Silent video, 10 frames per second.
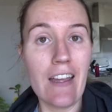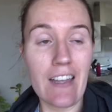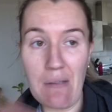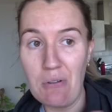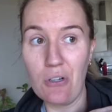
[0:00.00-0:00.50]

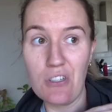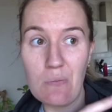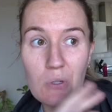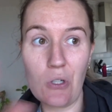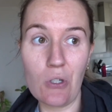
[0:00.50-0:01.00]
came across a
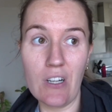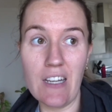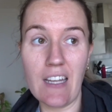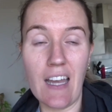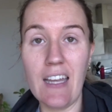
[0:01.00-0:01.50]
big
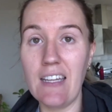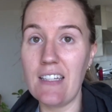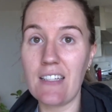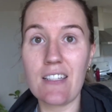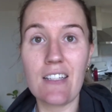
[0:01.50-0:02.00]
creek,
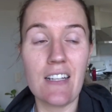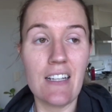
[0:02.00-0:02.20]
and